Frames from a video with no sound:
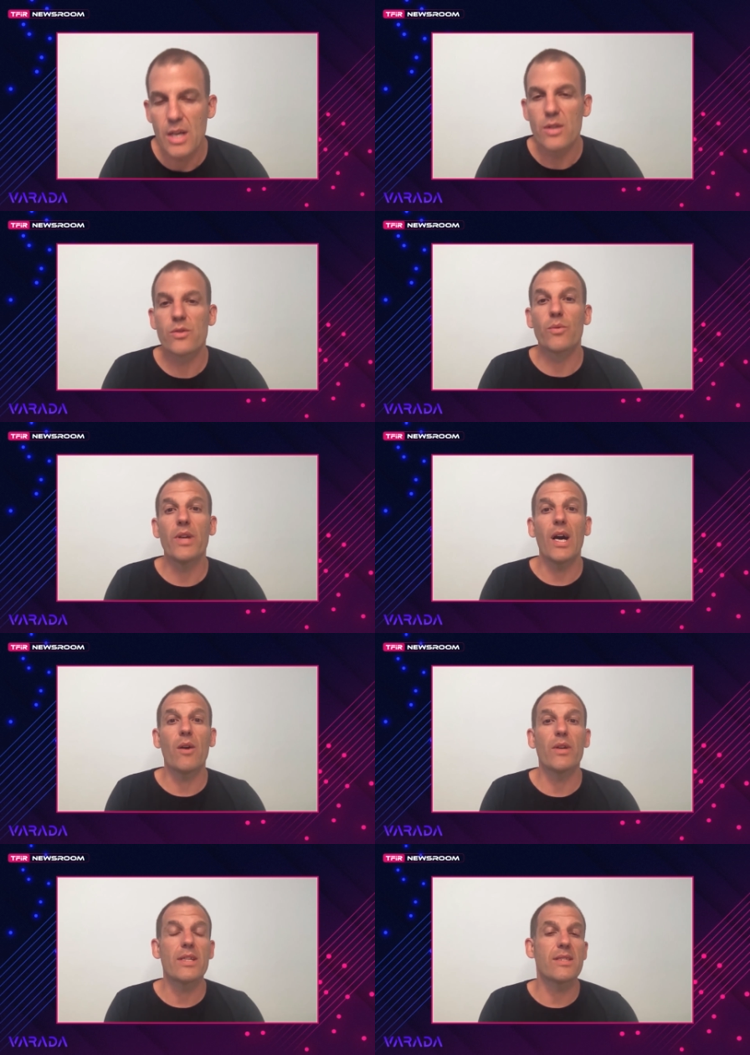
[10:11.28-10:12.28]
So
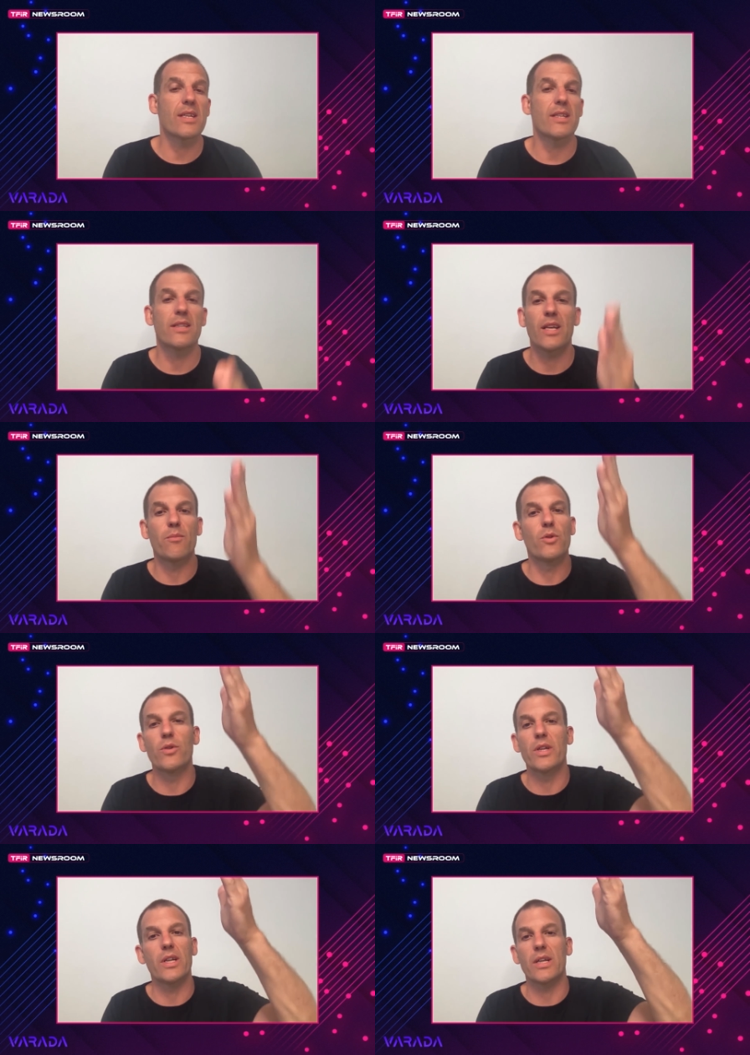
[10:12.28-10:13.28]
now let's say that I'm
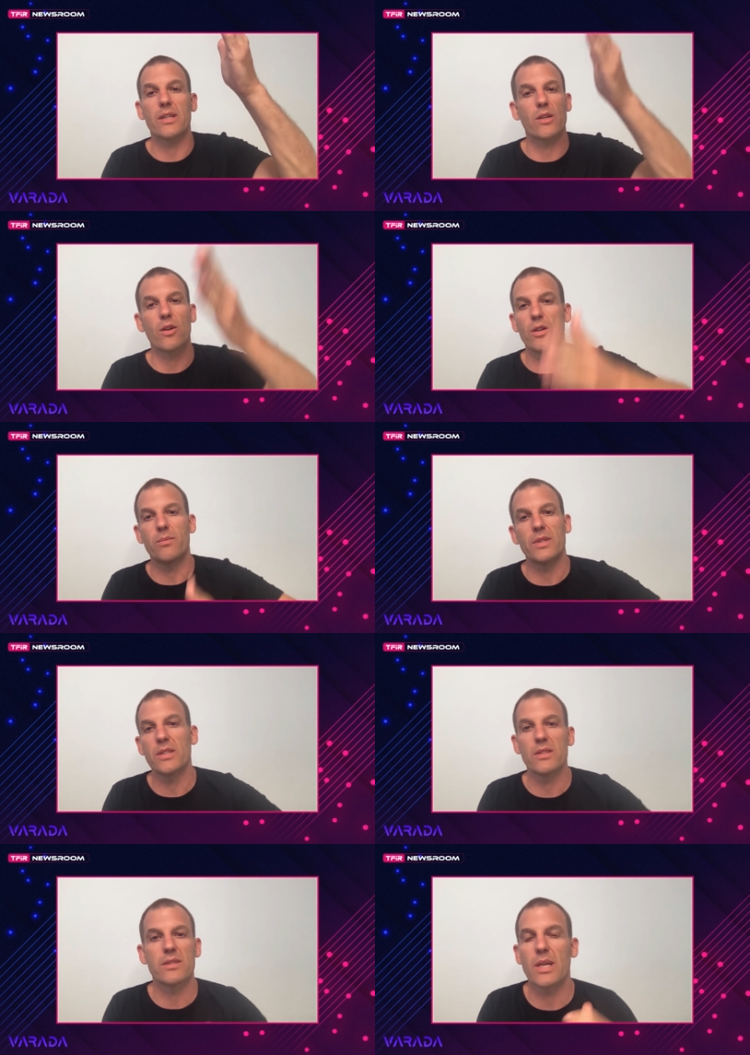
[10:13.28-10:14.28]
looking at a column
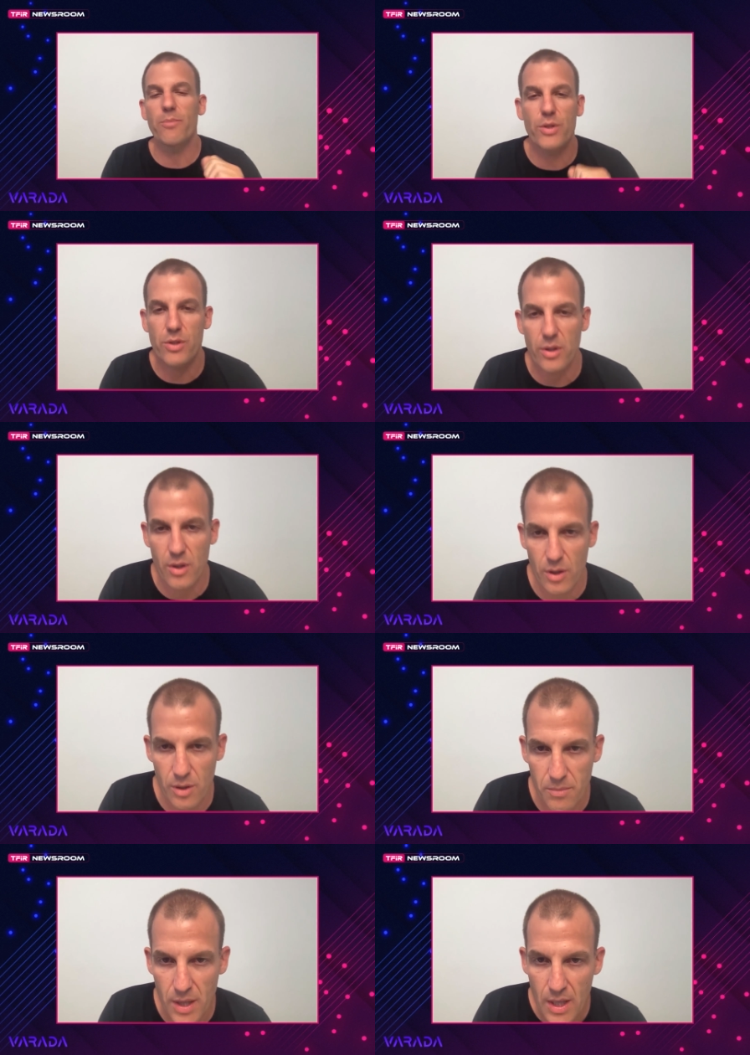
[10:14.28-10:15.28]
that is temperature
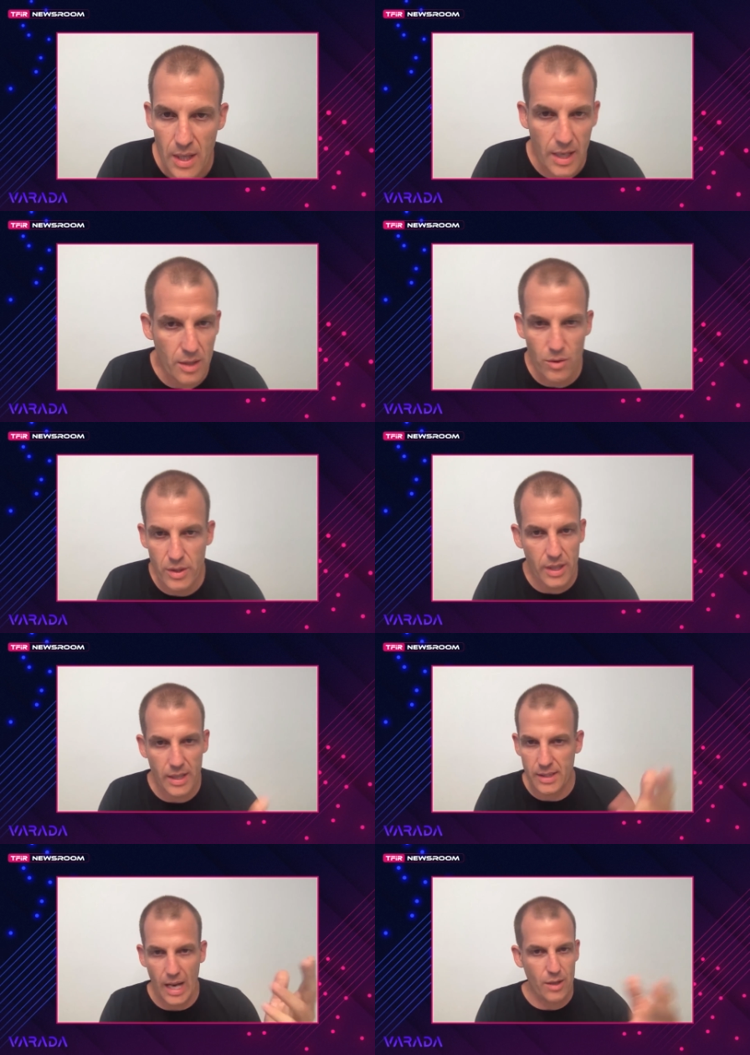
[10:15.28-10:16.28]
column and looking
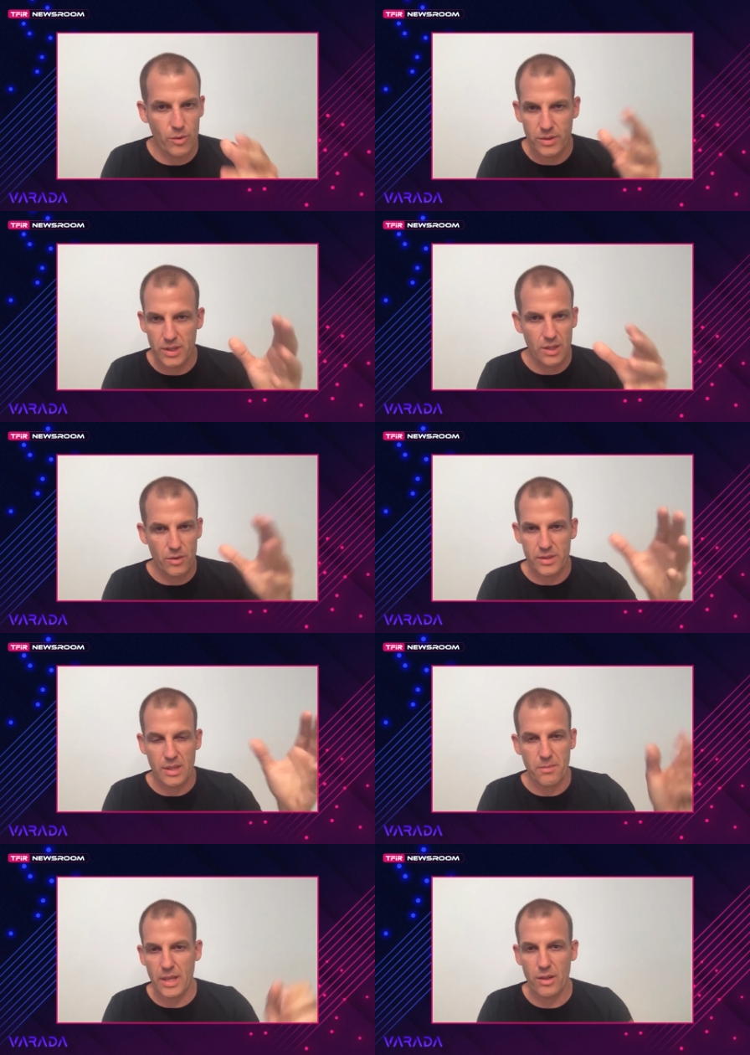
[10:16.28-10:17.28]
at IoT or
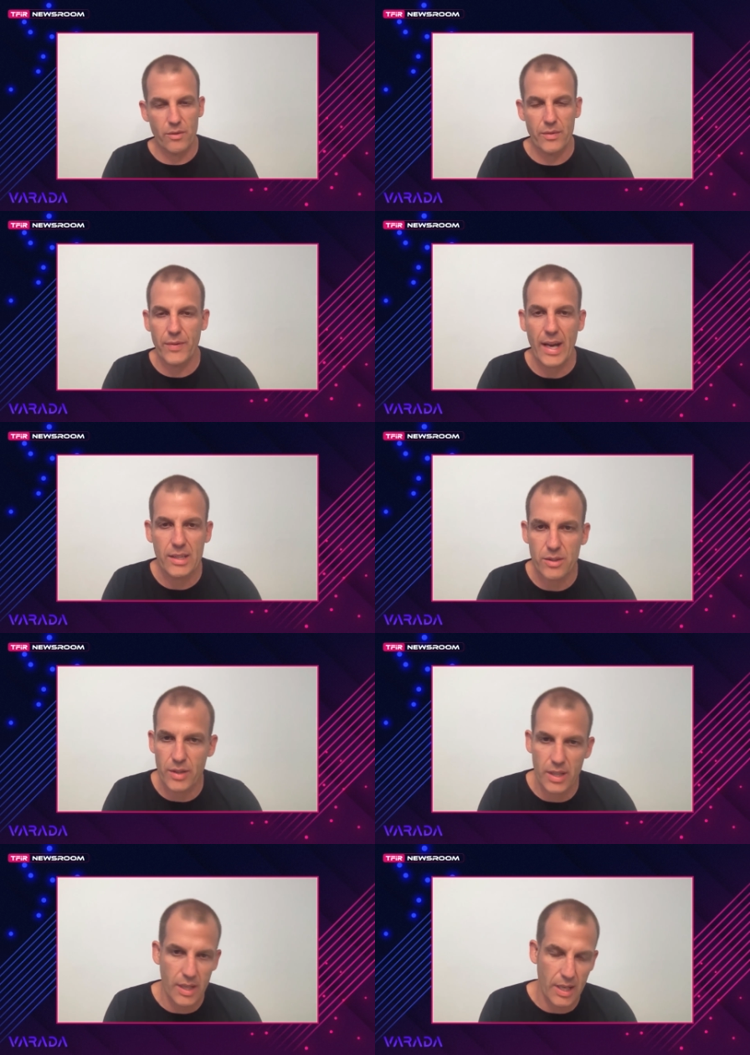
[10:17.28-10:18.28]
some kind of a
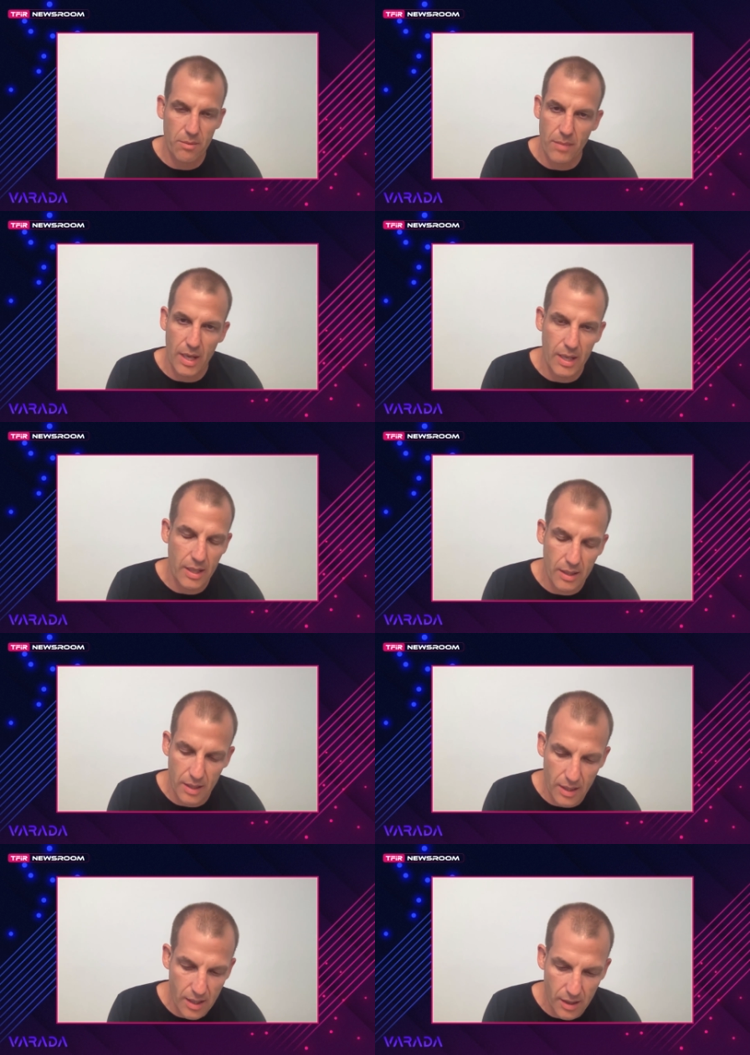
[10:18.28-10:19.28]
factory and my uh,
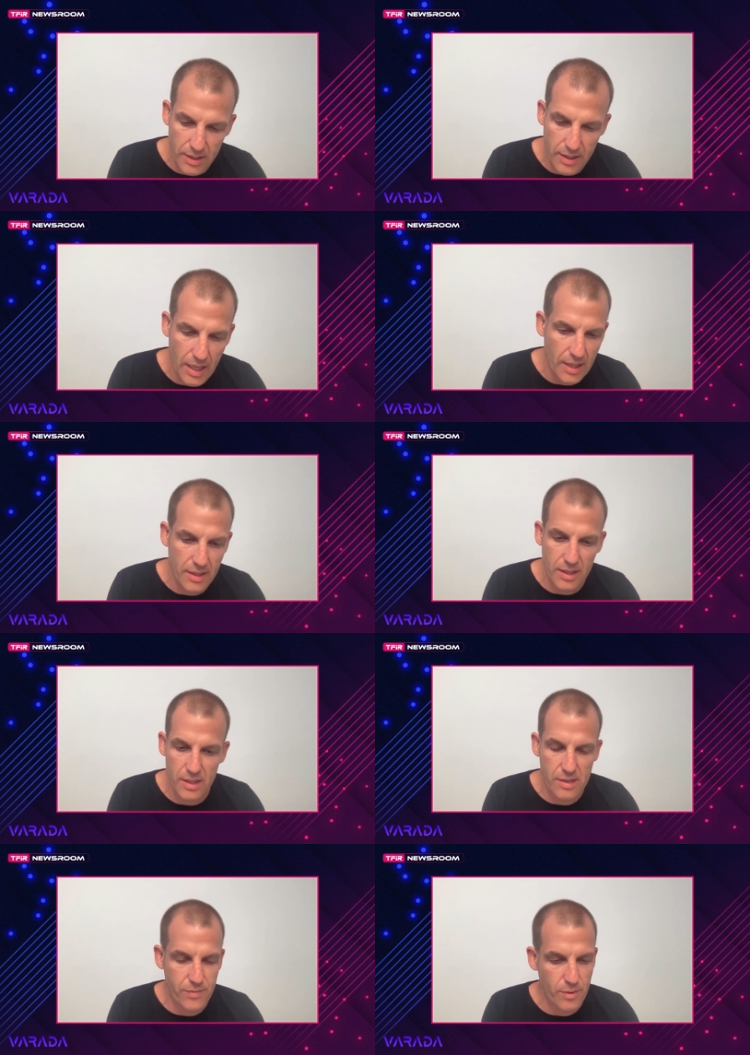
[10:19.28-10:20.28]
cardinality
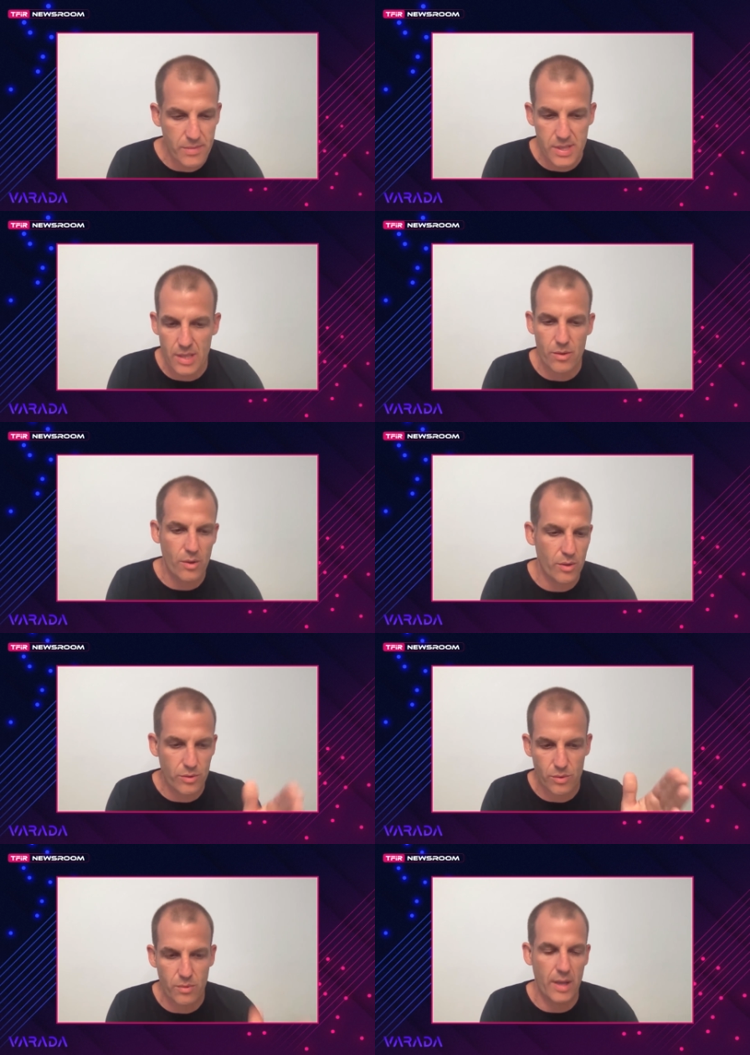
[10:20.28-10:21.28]
is from
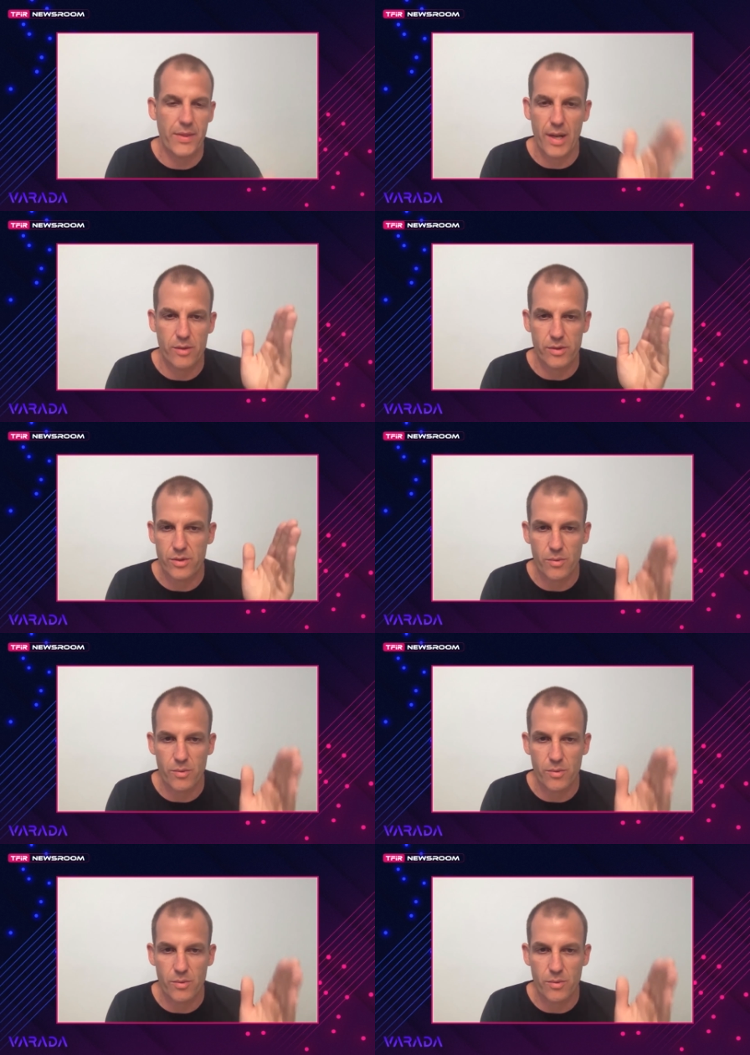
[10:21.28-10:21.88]
zero to 1000.